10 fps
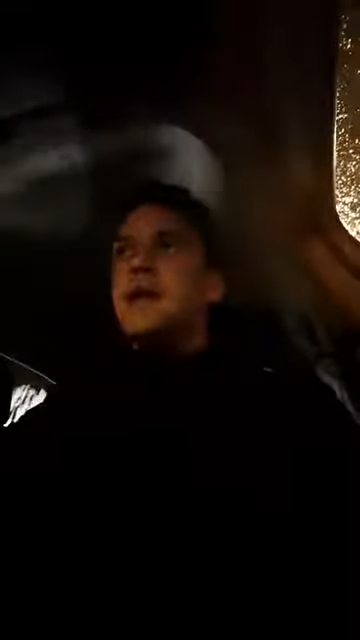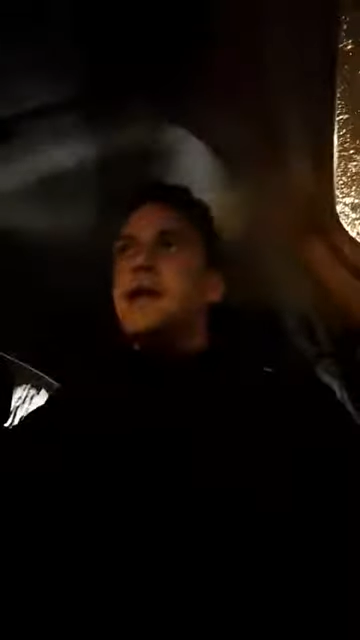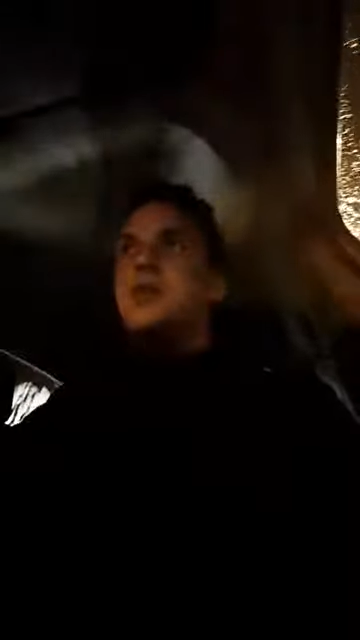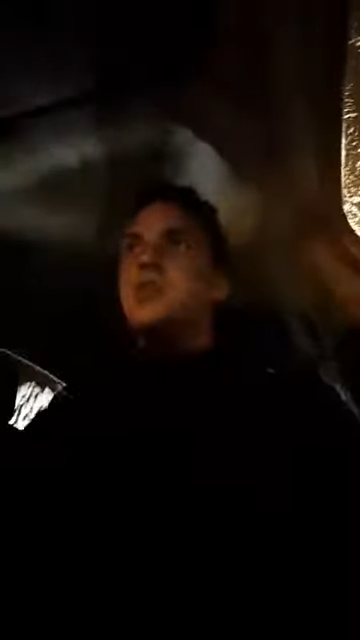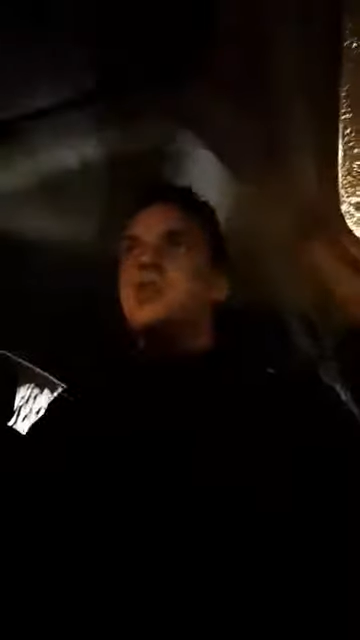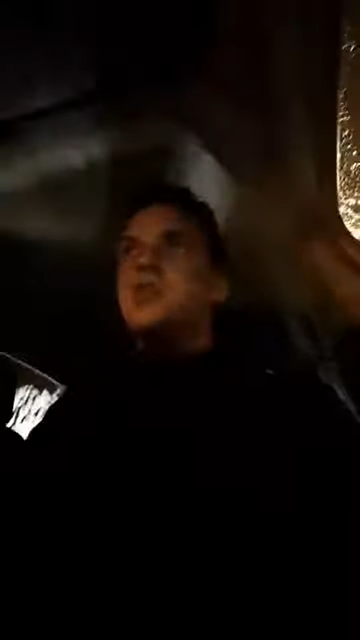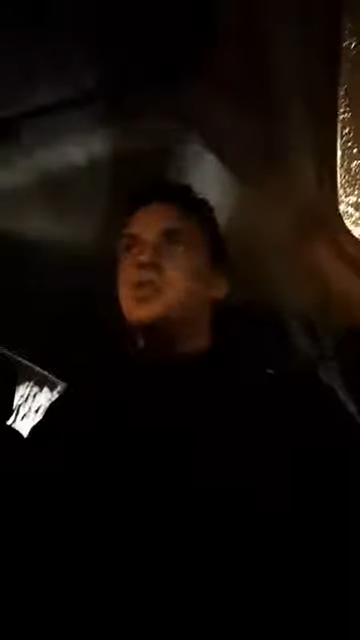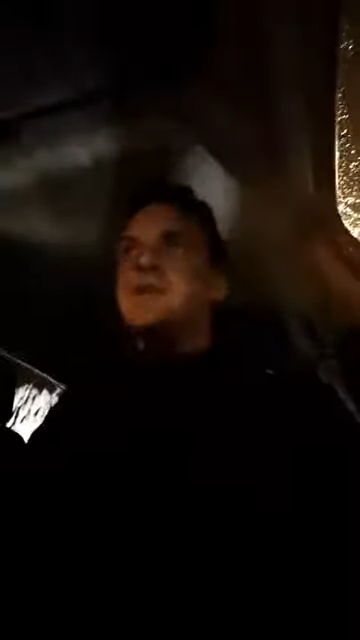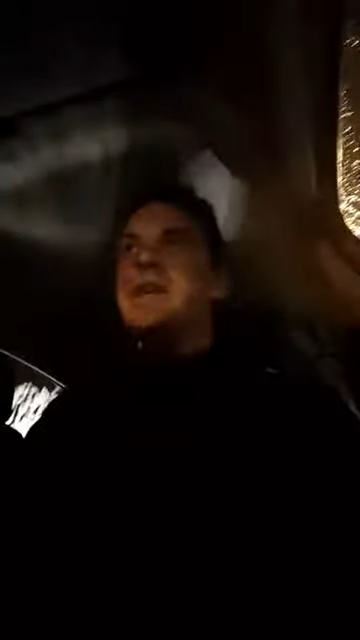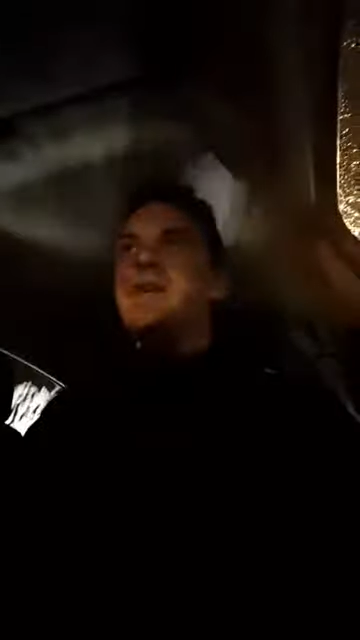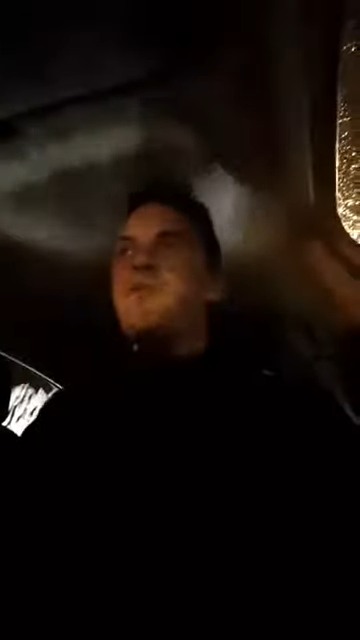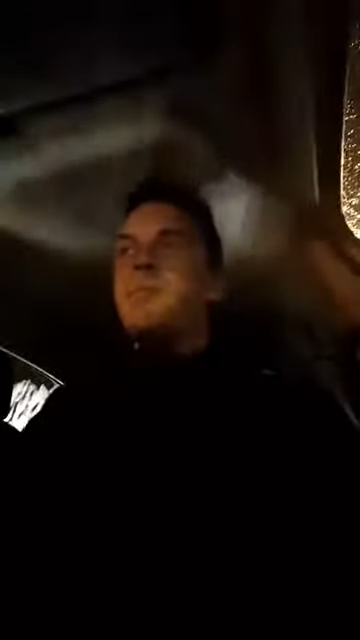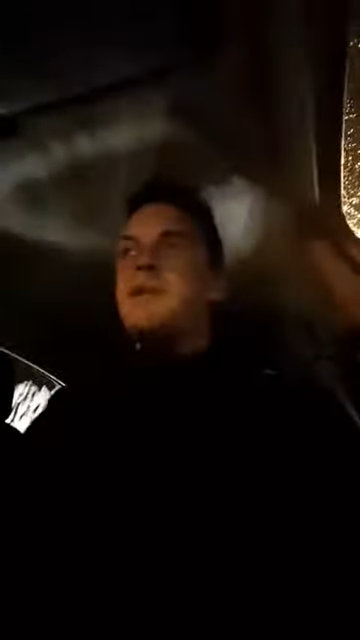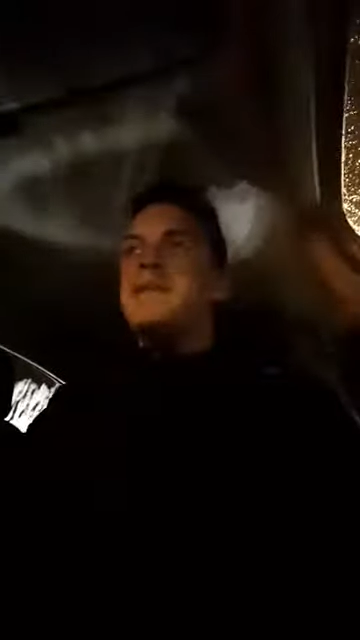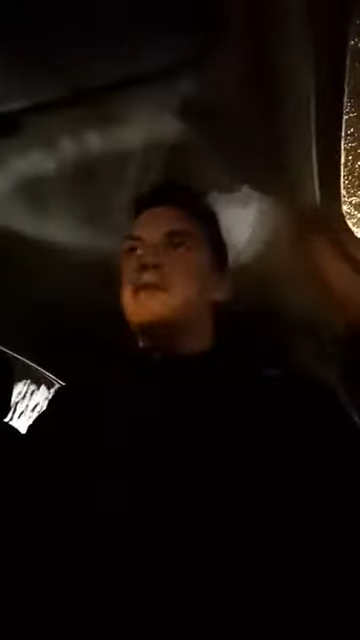It shouldn't even
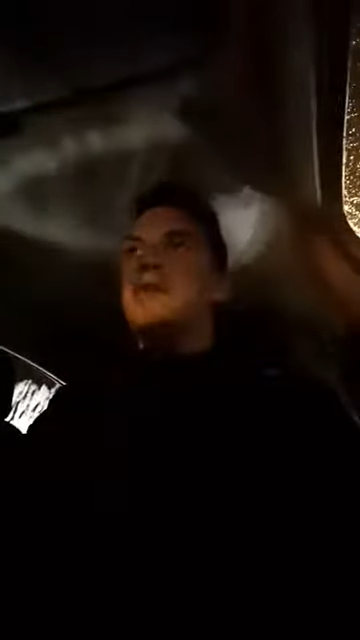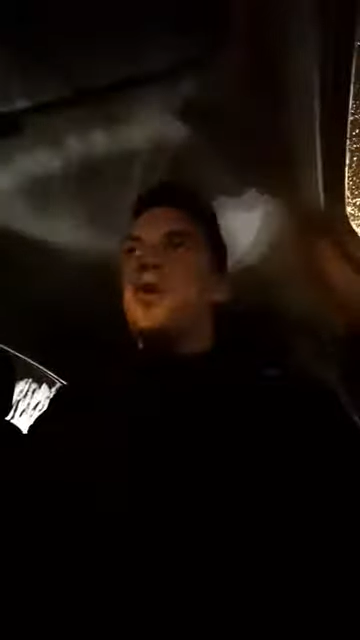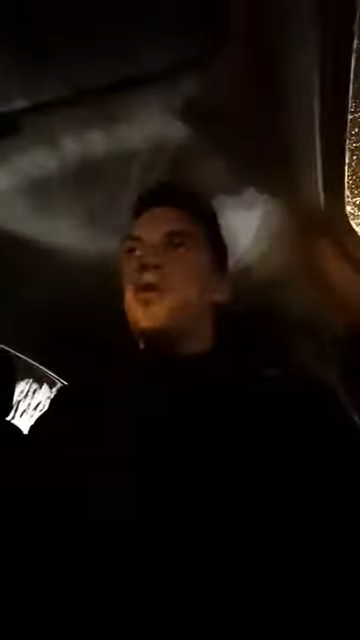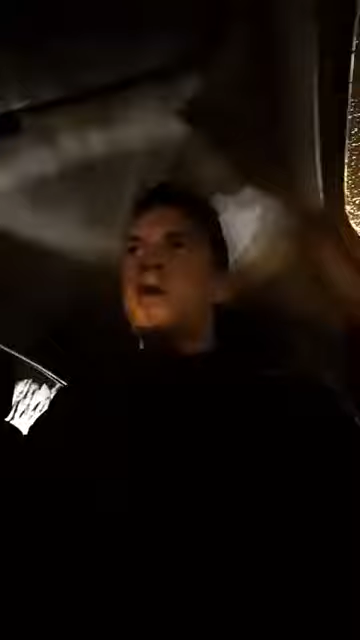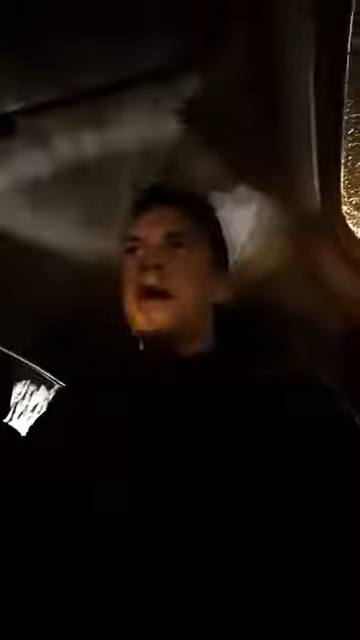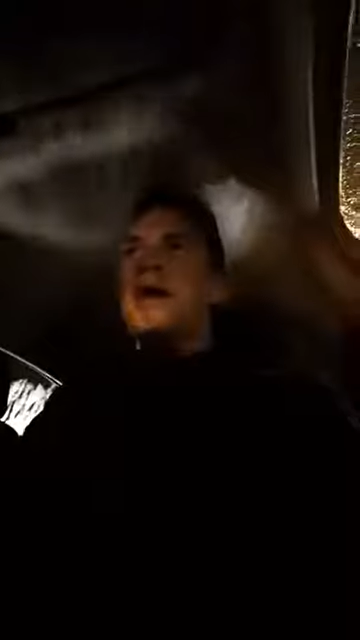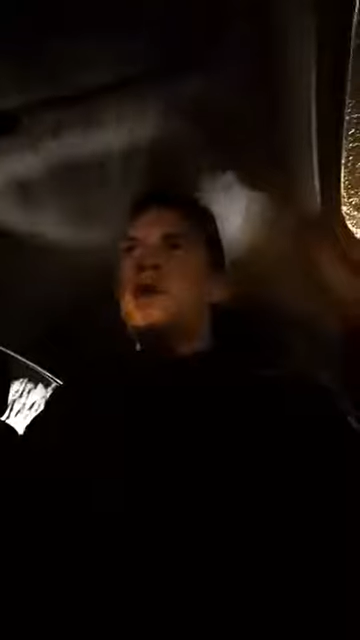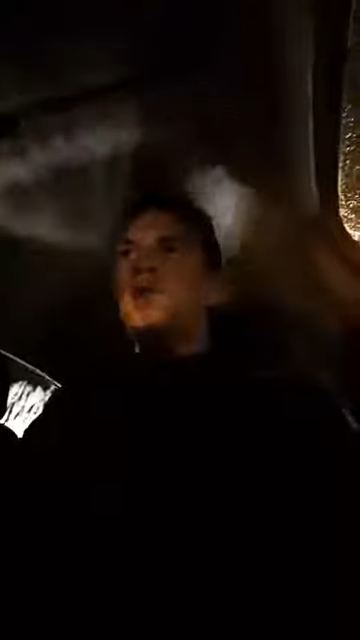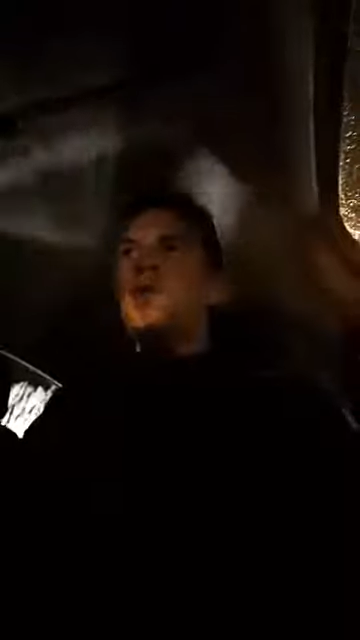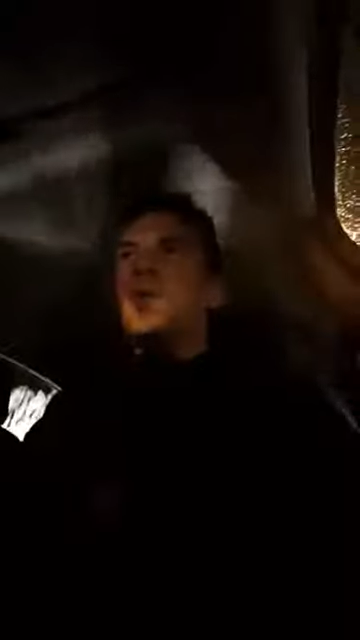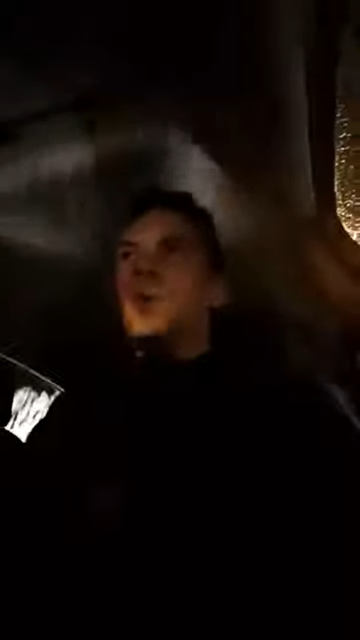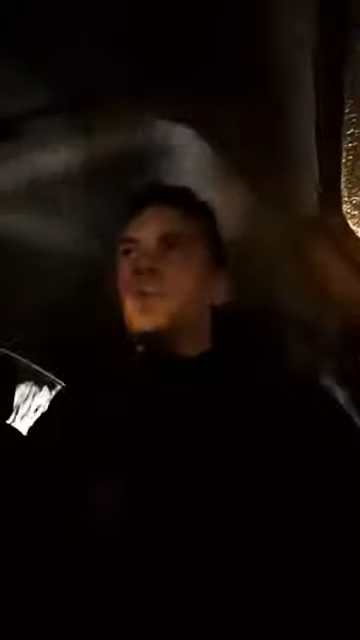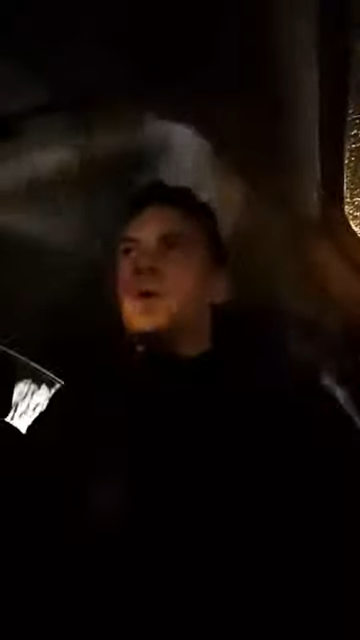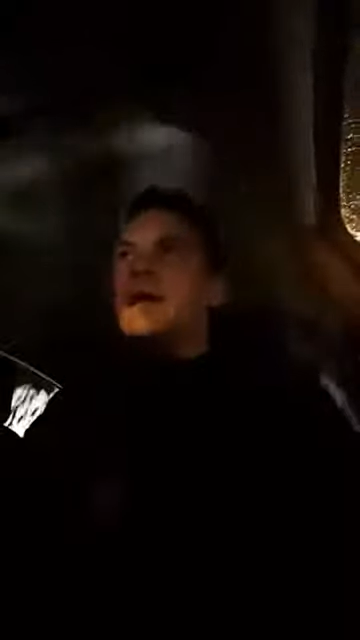be slowing anyone up.